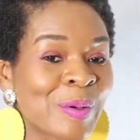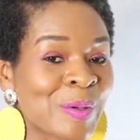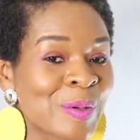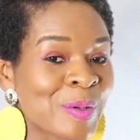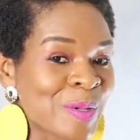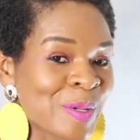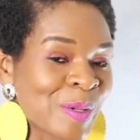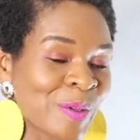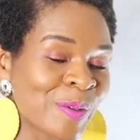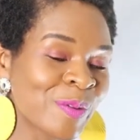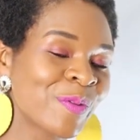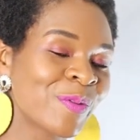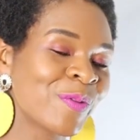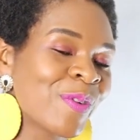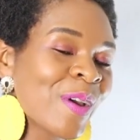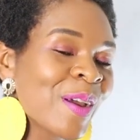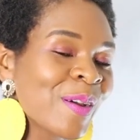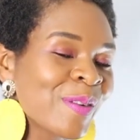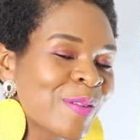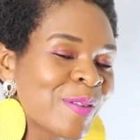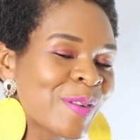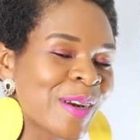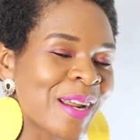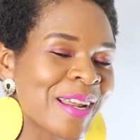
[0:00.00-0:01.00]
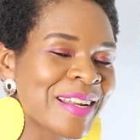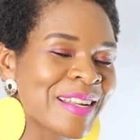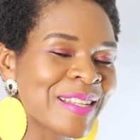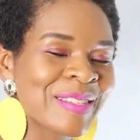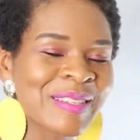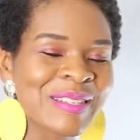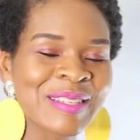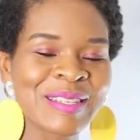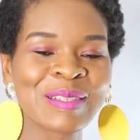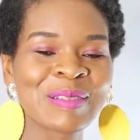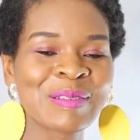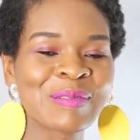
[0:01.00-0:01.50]
on your favorite
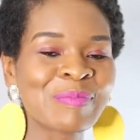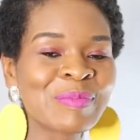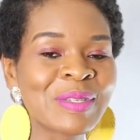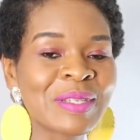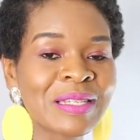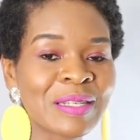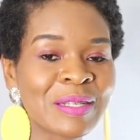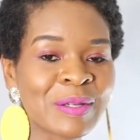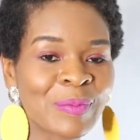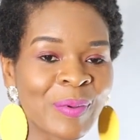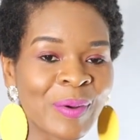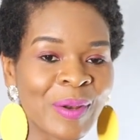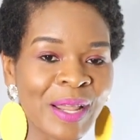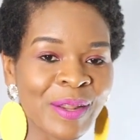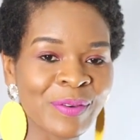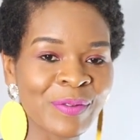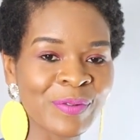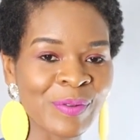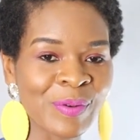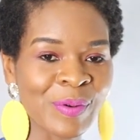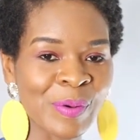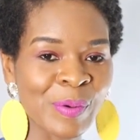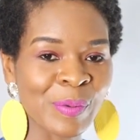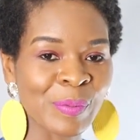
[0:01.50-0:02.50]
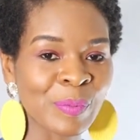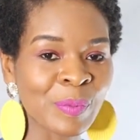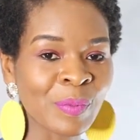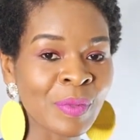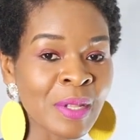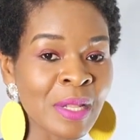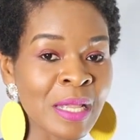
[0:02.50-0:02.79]
social media platform